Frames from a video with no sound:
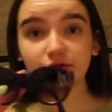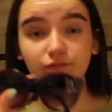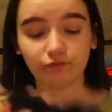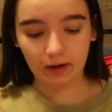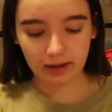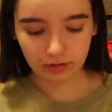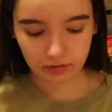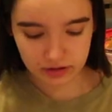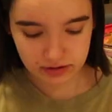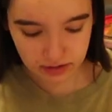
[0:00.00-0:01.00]
some
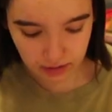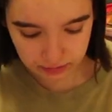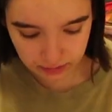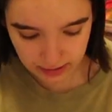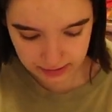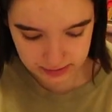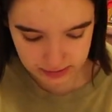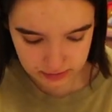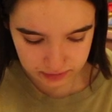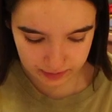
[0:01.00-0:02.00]
regular
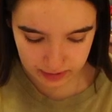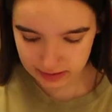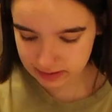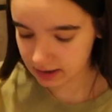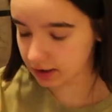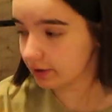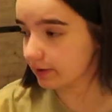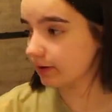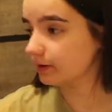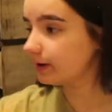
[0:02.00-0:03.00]
sunglasses because they're
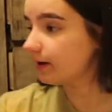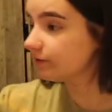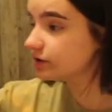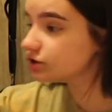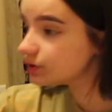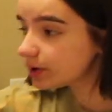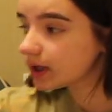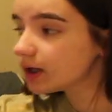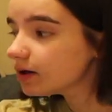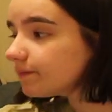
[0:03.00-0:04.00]
literally heavy
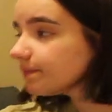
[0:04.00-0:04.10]
duty.